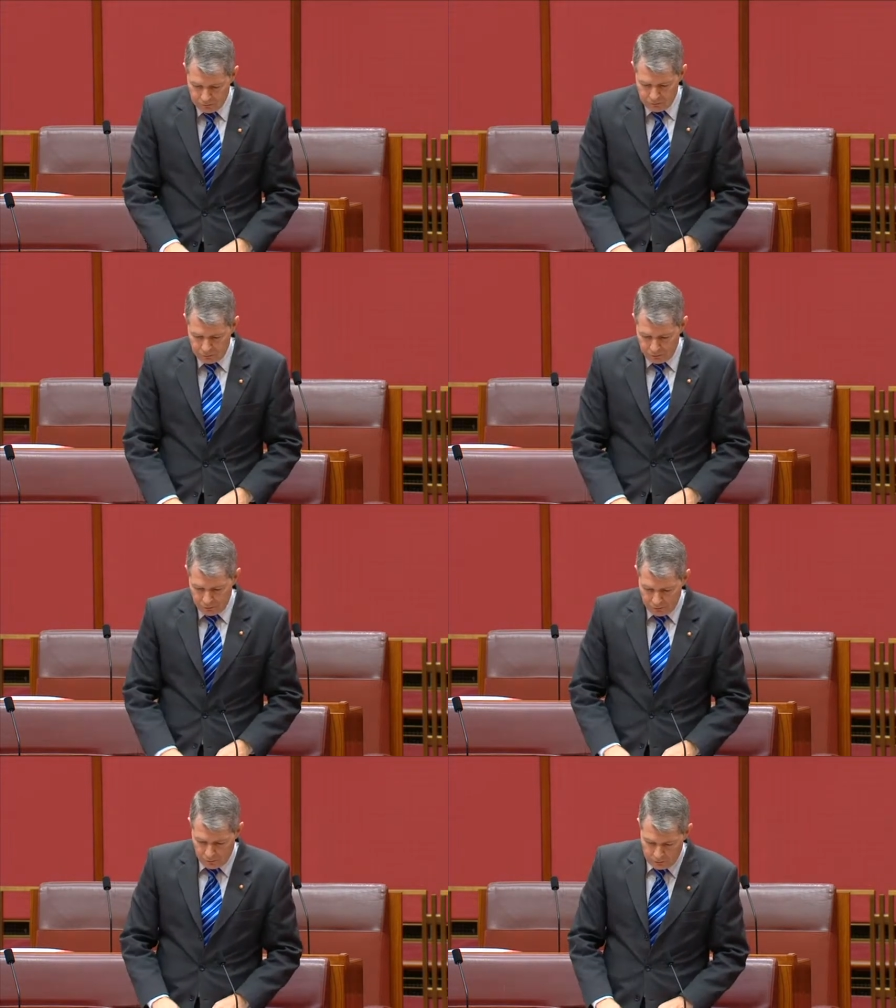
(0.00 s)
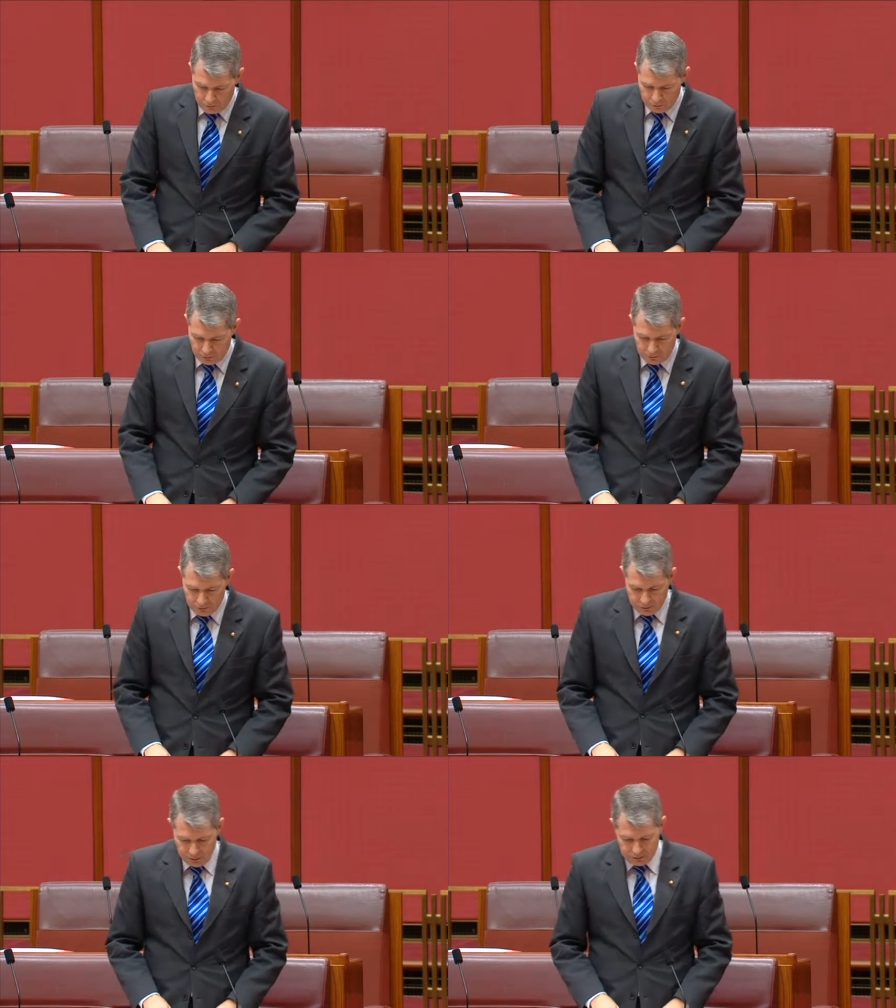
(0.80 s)
the superannuation
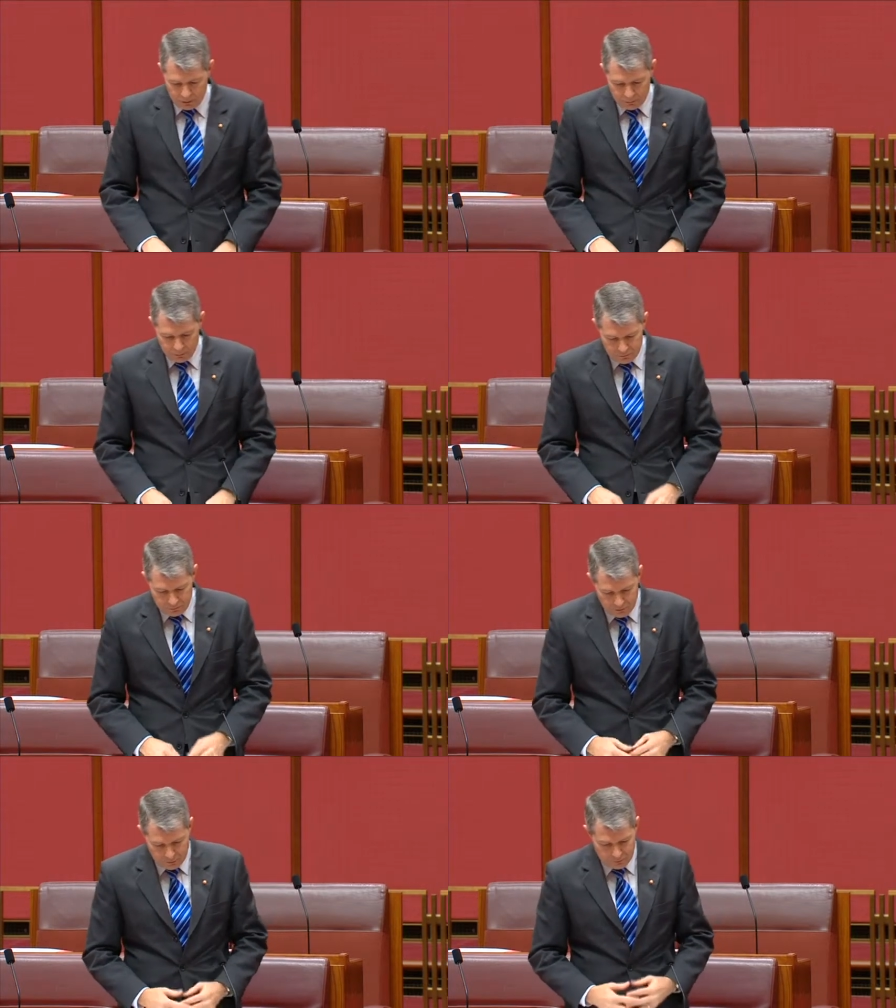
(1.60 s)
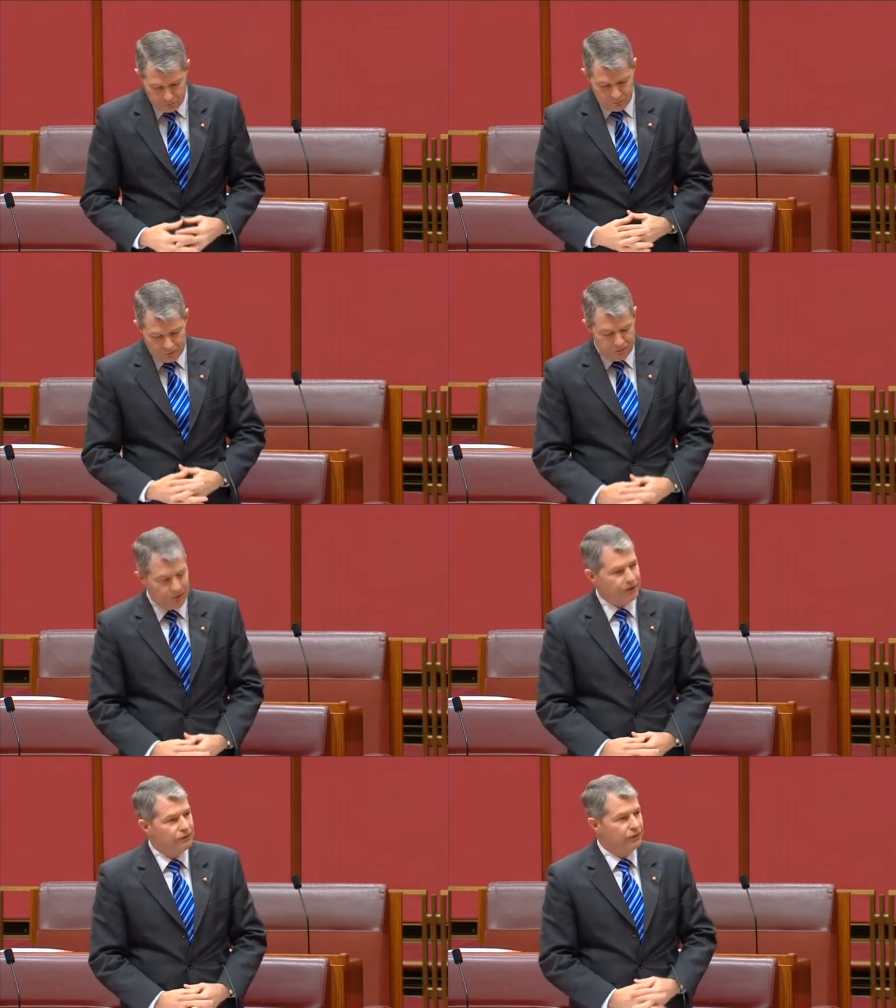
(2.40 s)
uh, company CBUS for a
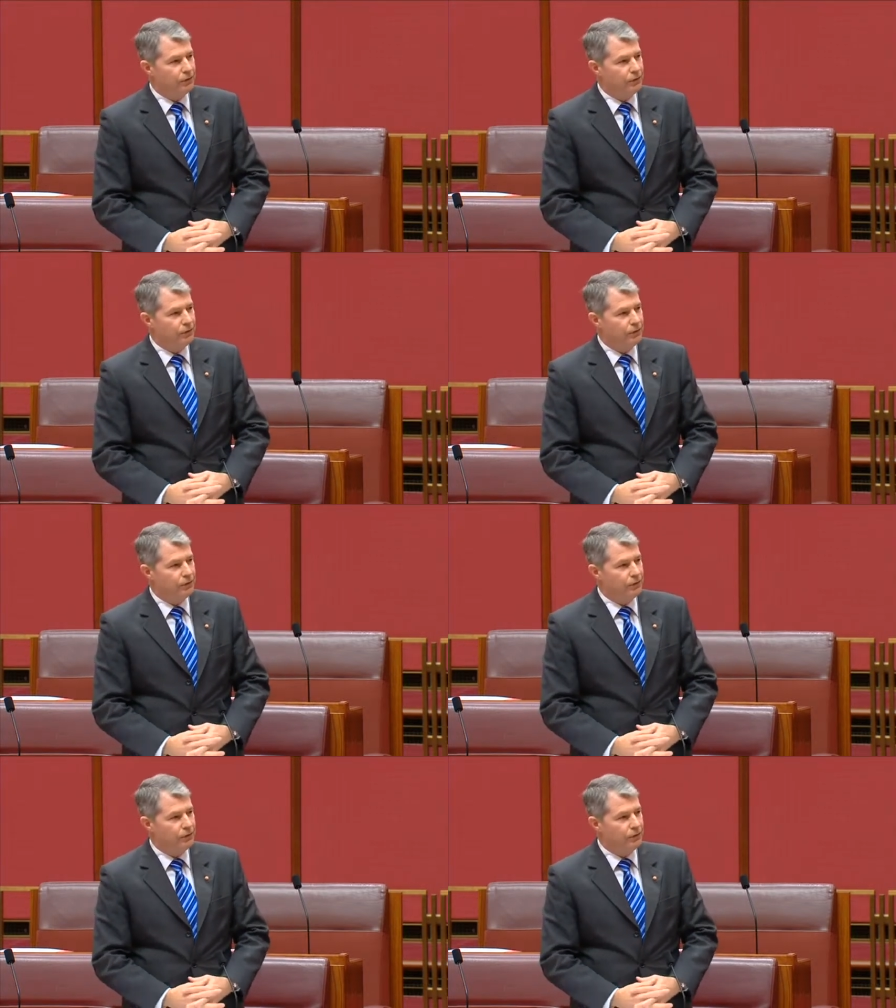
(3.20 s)
second